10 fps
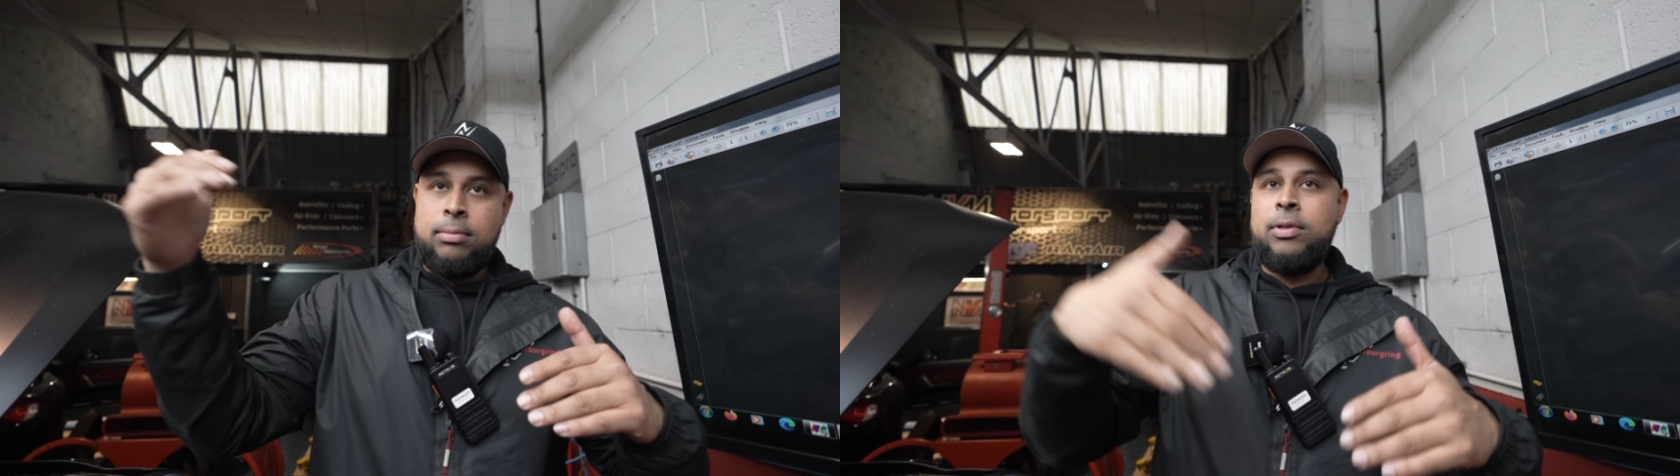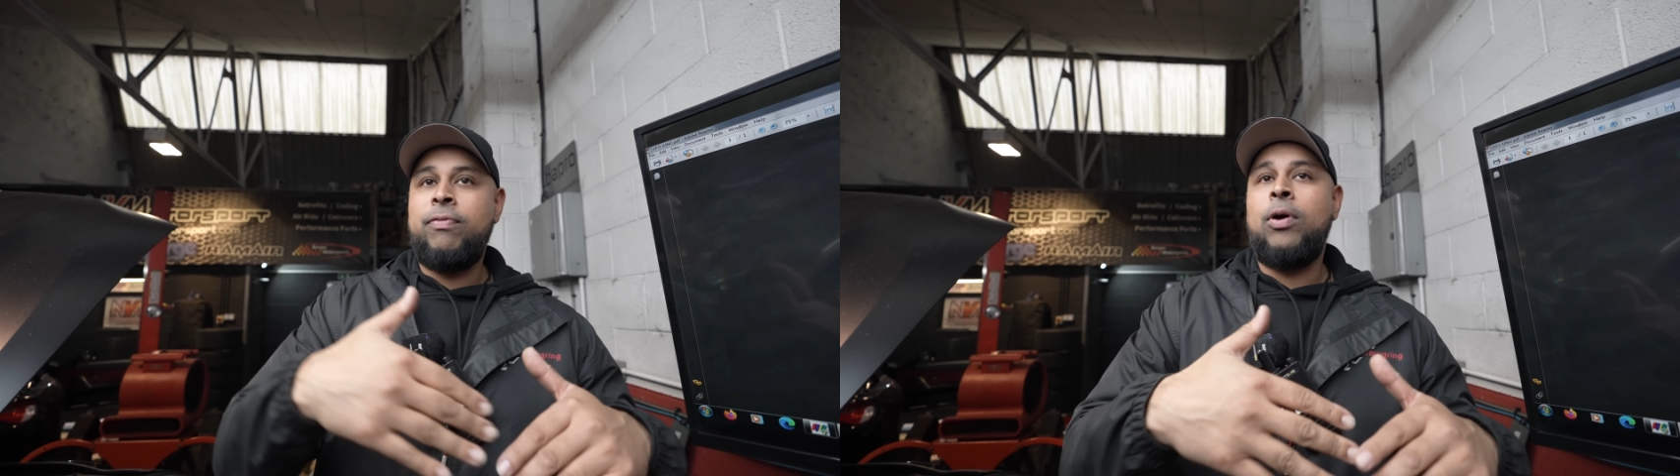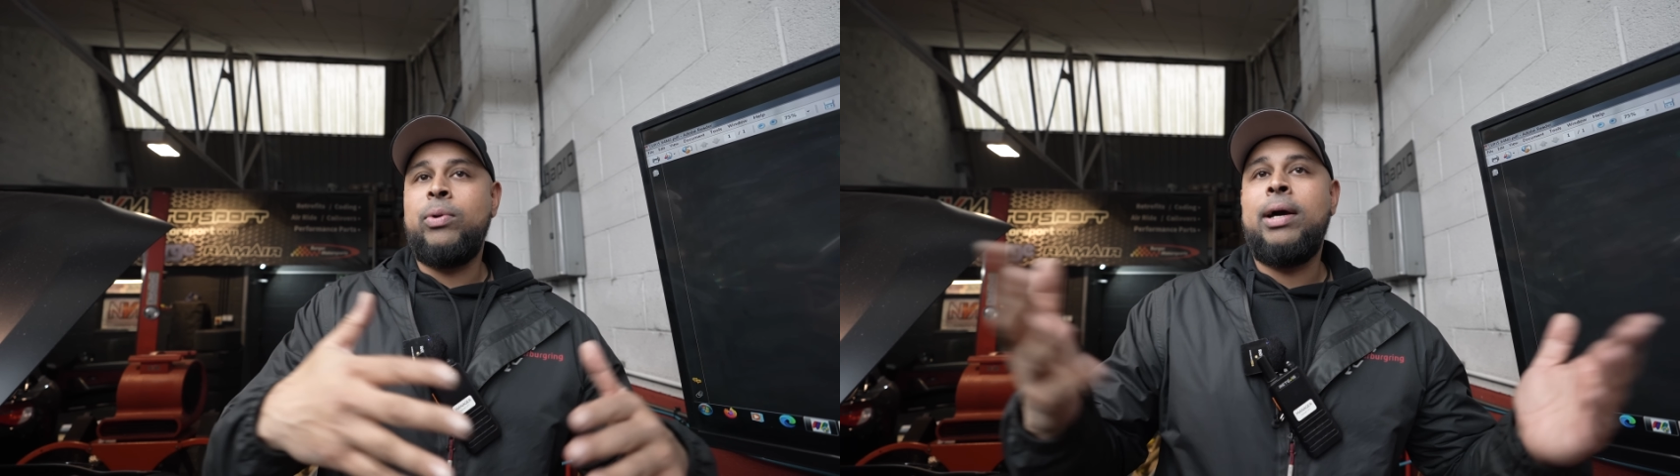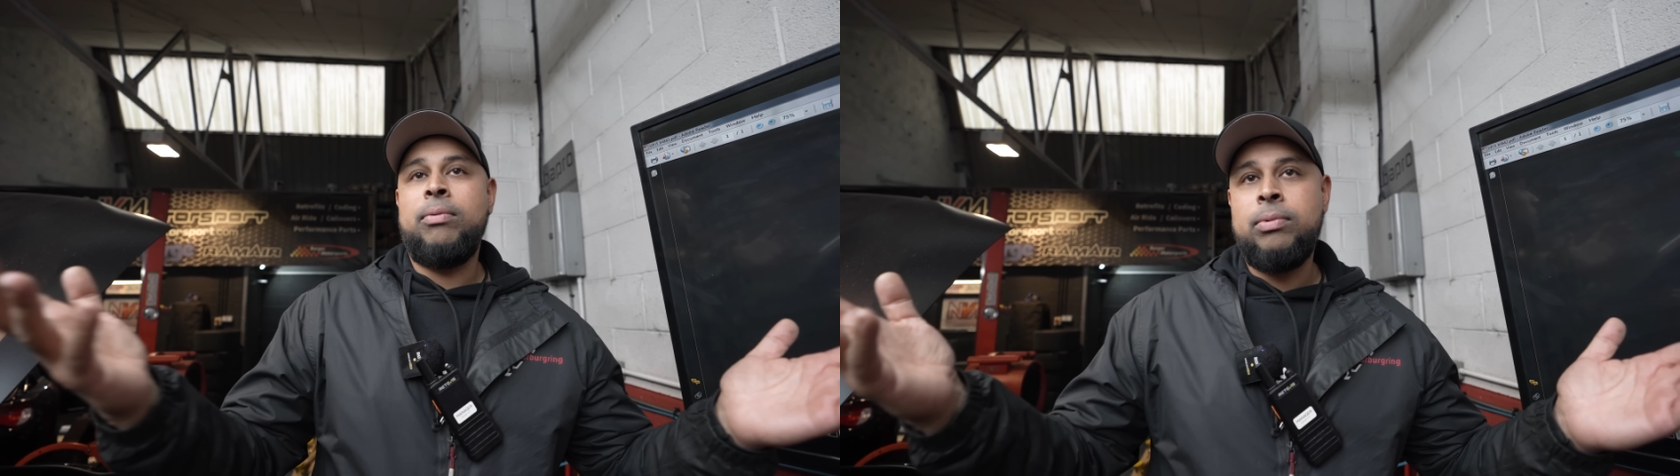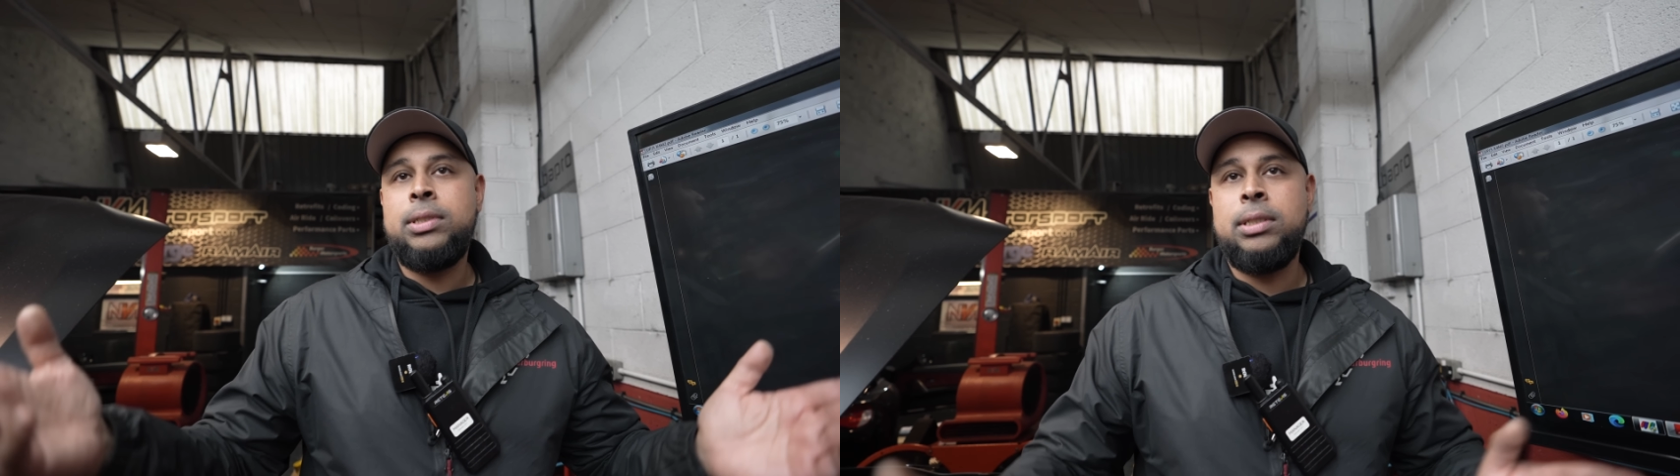the flow down,
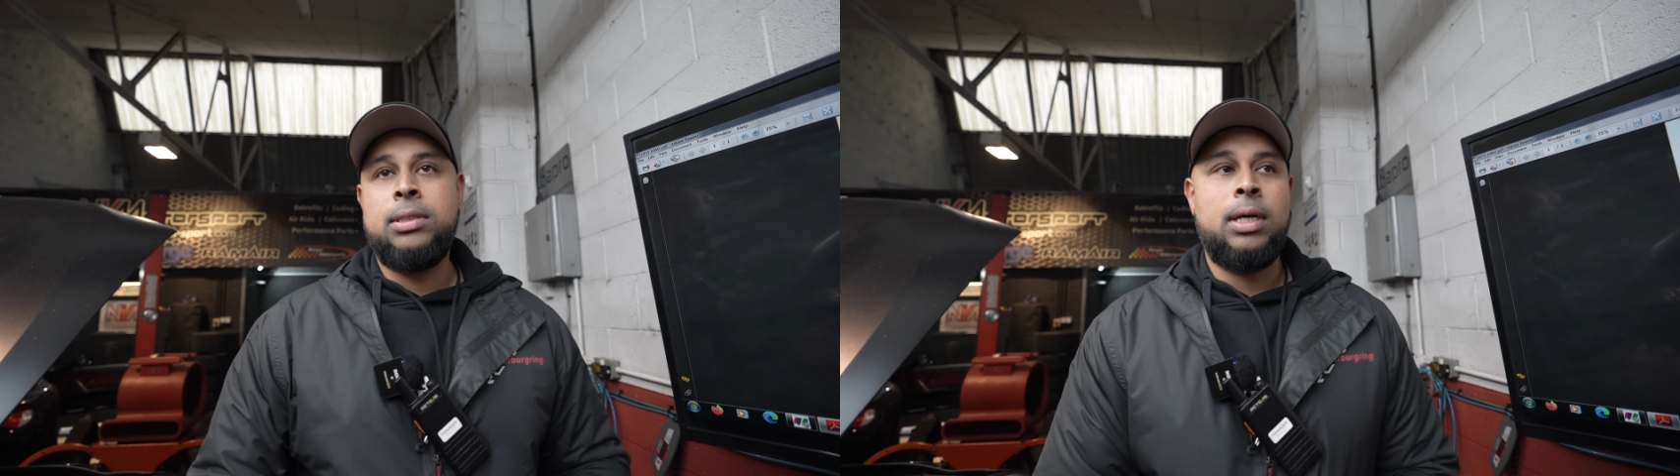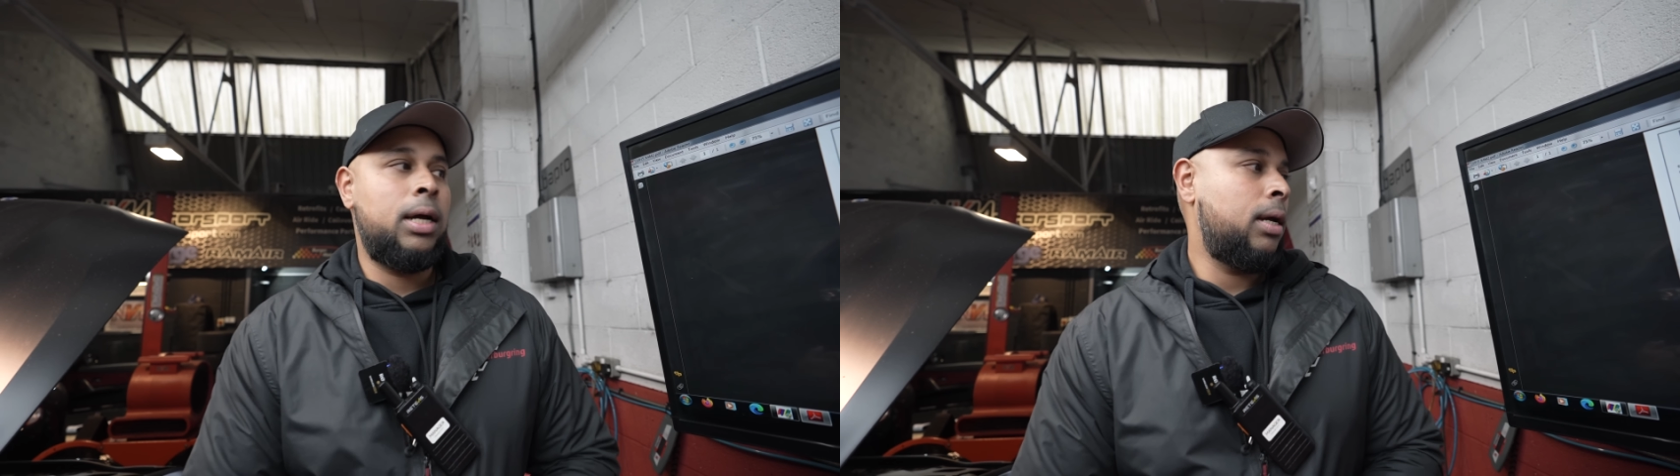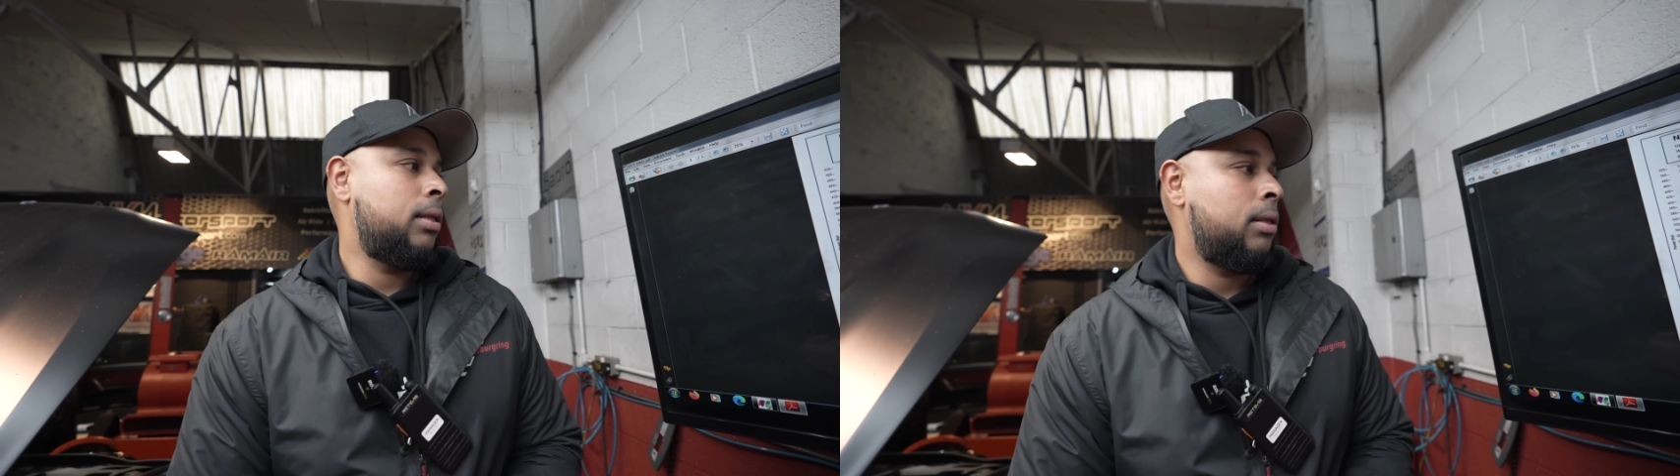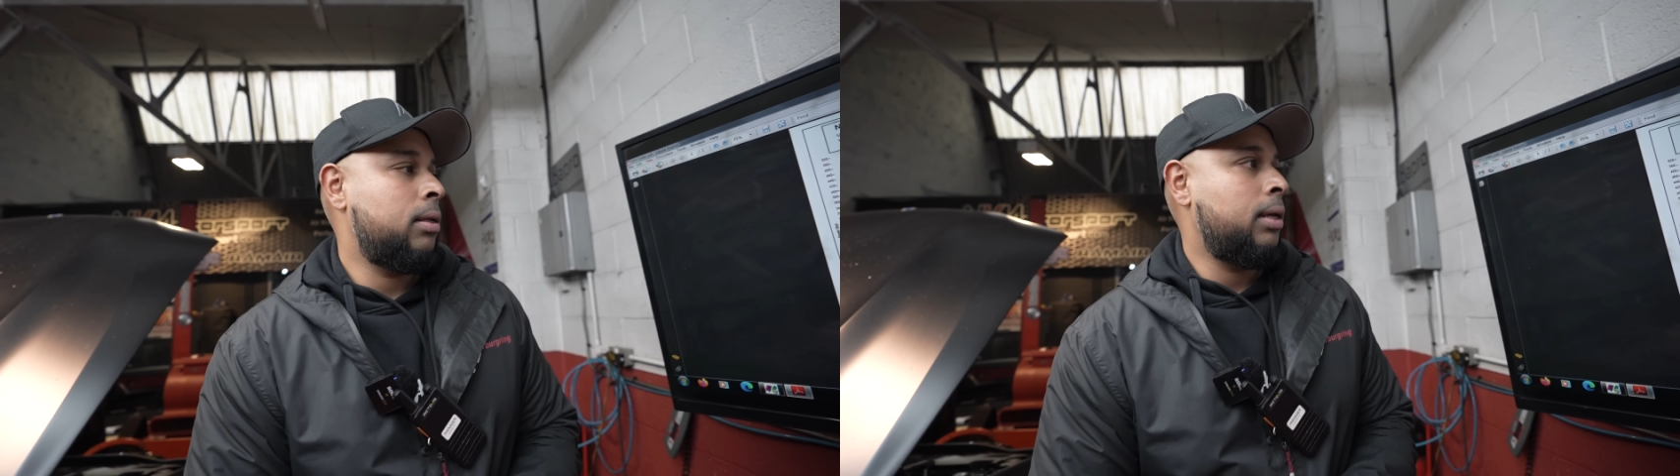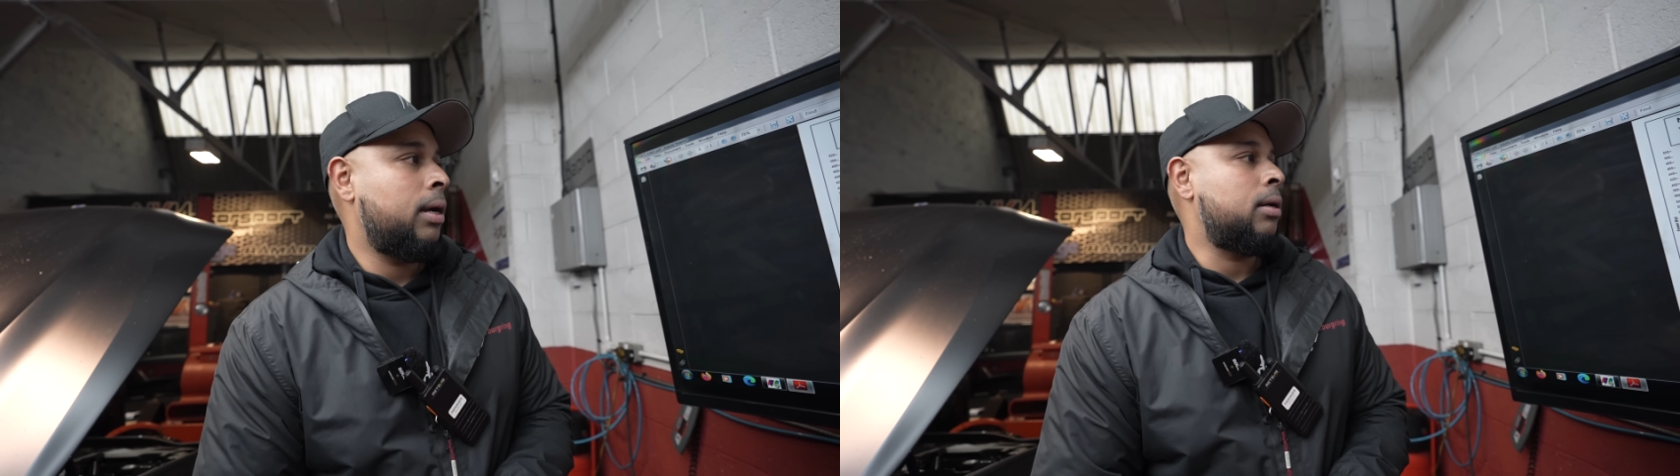which is,
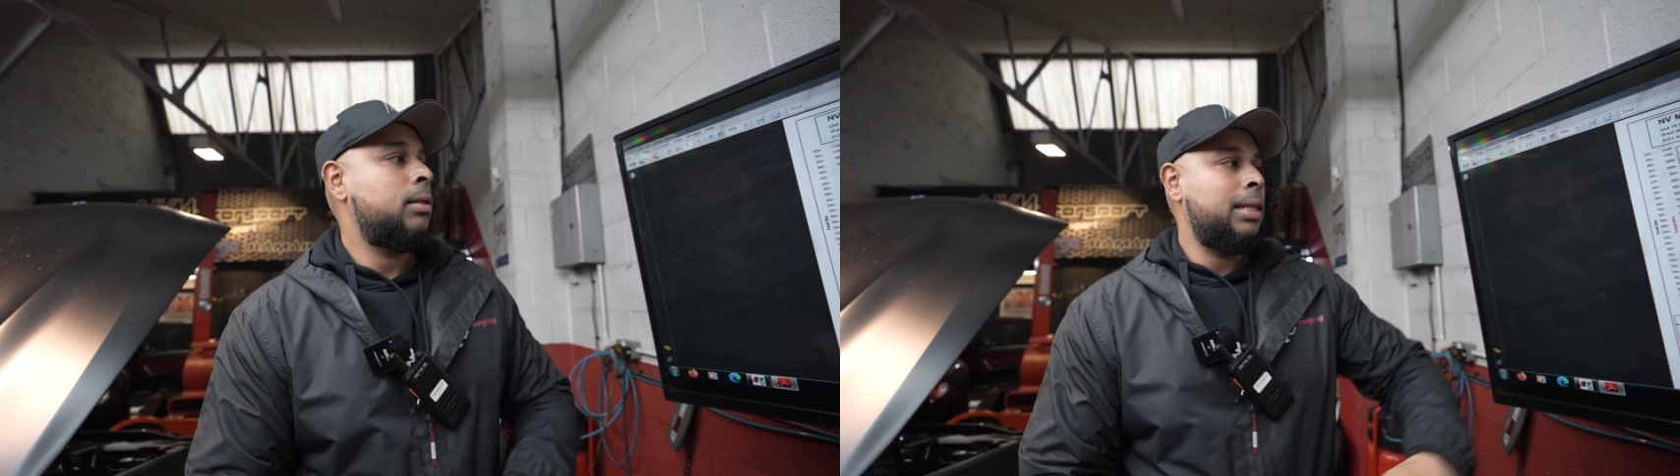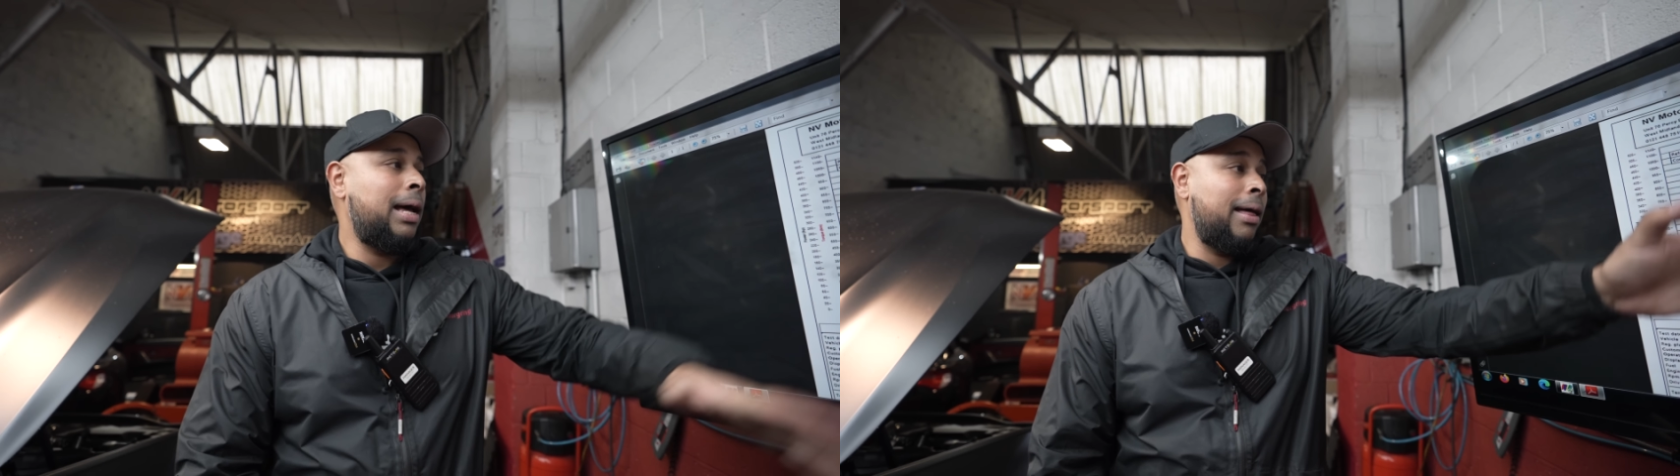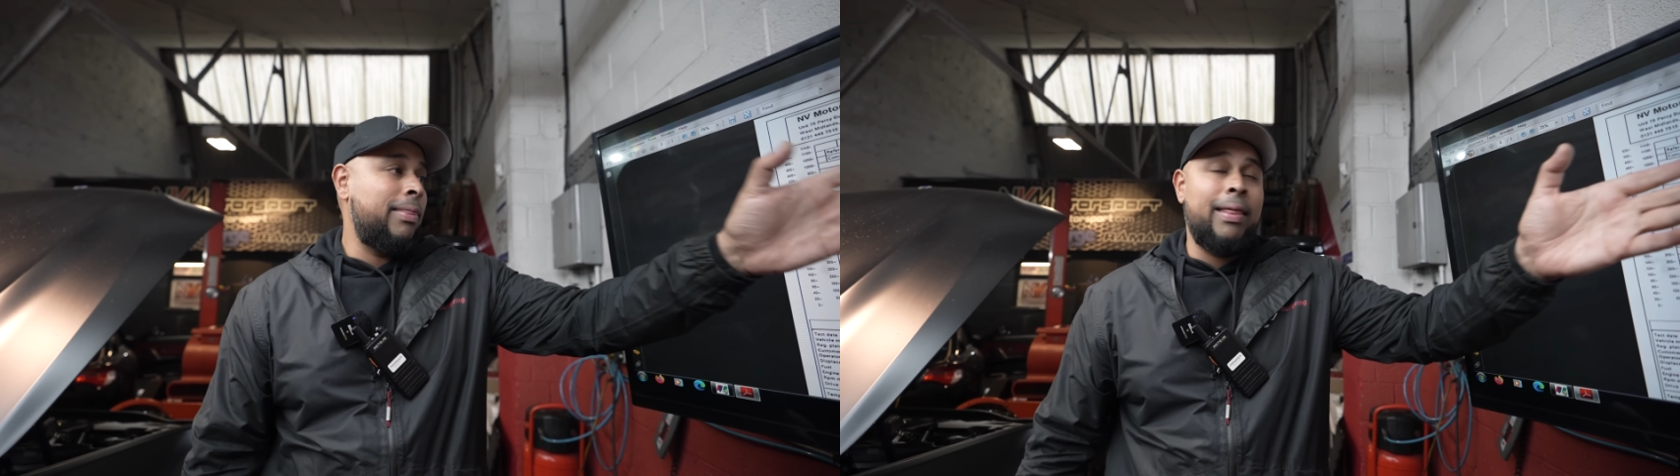yeah. And